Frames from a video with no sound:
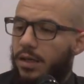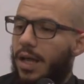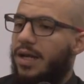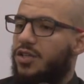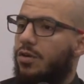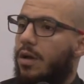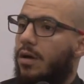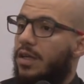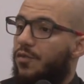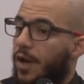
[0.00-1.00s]
Let us look
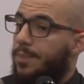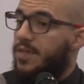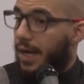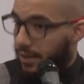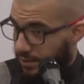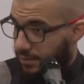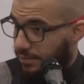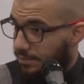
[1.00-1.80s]
on the flip side.